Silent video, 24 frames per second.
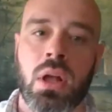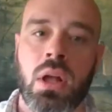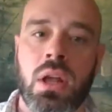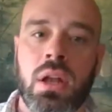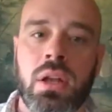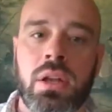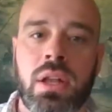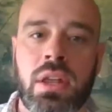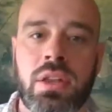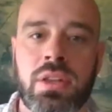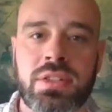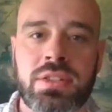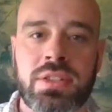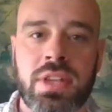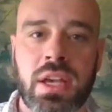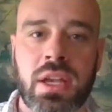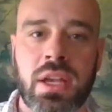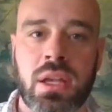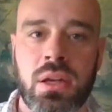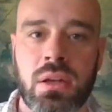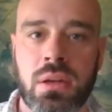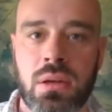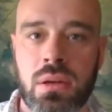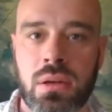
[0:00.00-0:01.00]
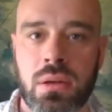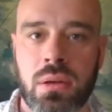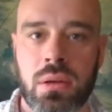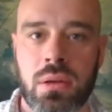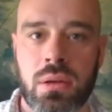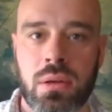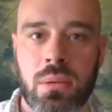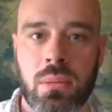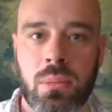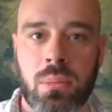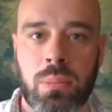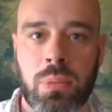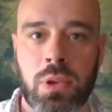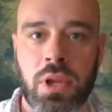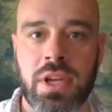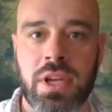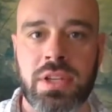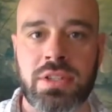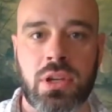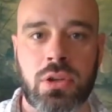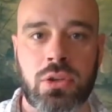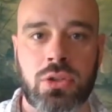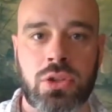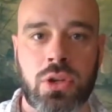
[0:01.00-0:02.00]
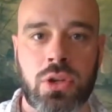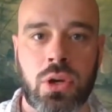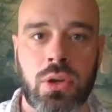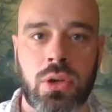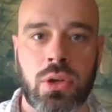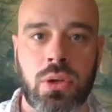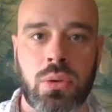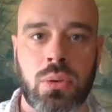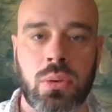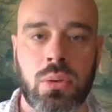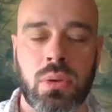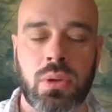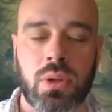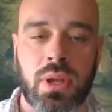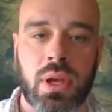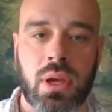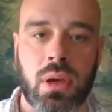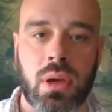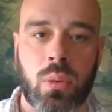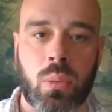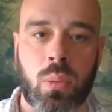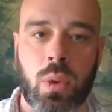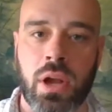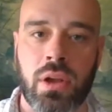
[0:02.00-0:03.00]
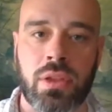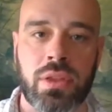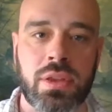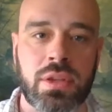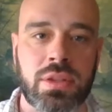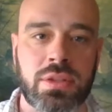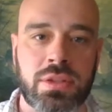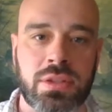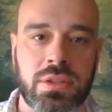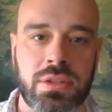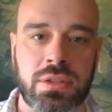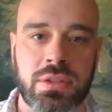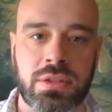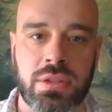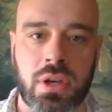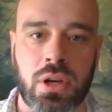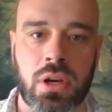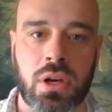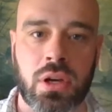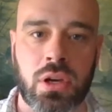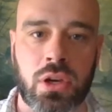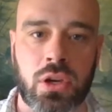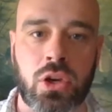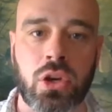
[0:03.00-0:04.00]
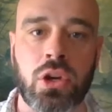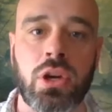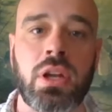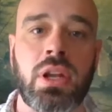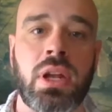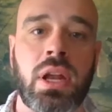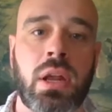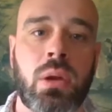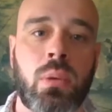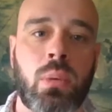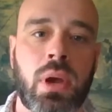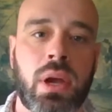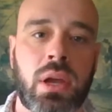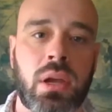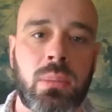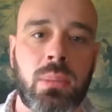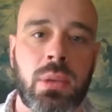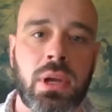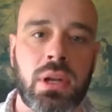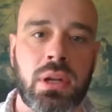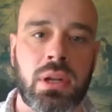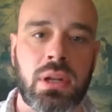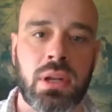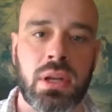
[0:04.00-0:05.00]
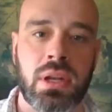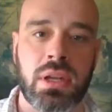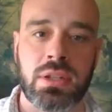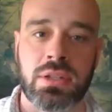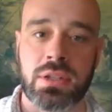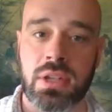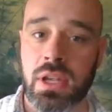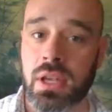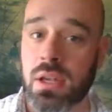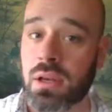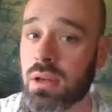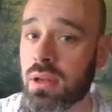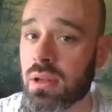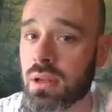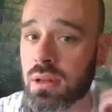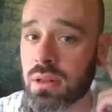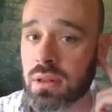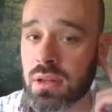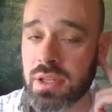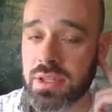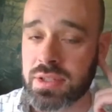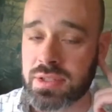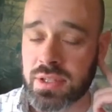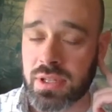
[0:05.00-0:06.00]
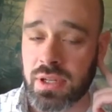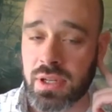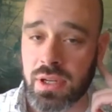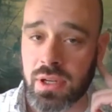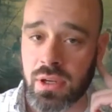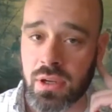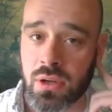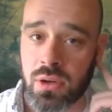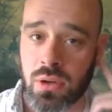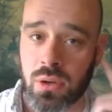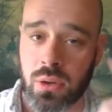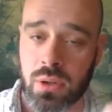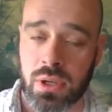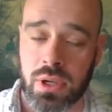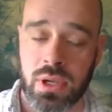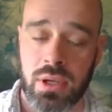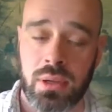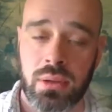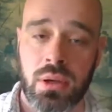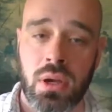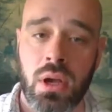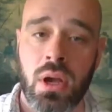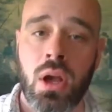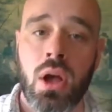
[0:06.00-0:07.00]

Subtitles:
Now the second place I'll show you that where this is good and recommended is in listening, okay?